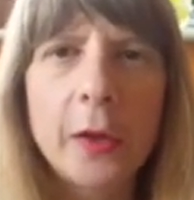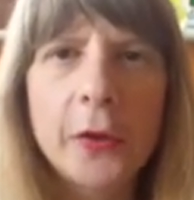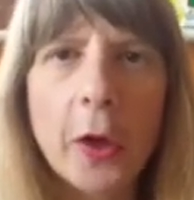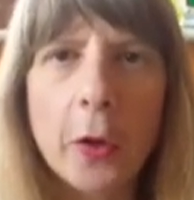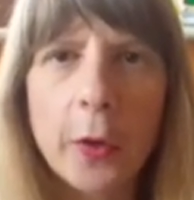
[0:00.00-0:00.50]

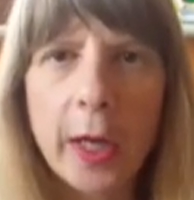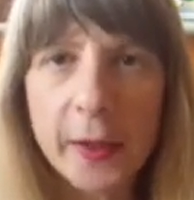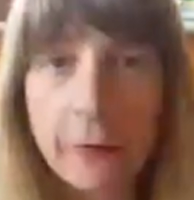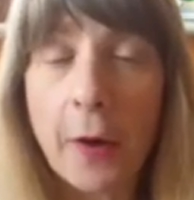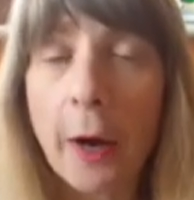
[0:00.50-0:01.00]
So
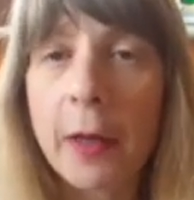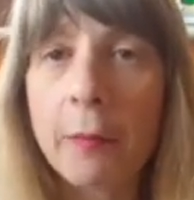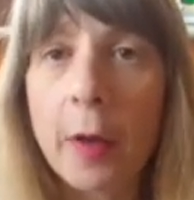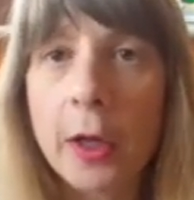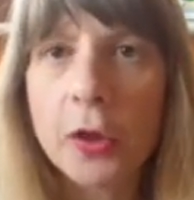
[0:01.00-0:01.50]
it's very
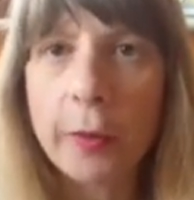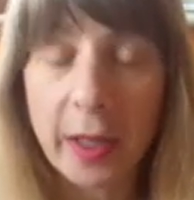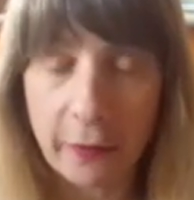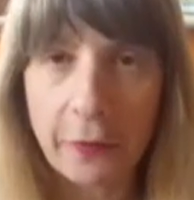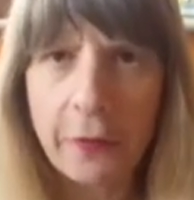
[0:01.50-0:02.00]
much,
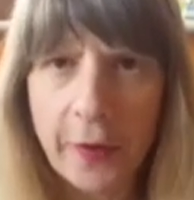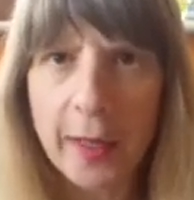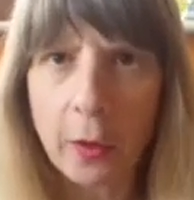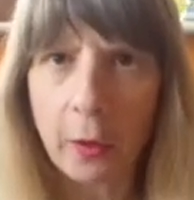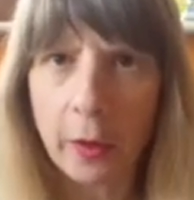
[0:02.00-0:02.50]
we can
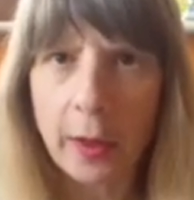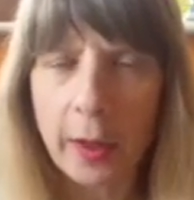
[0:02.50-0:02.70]
feel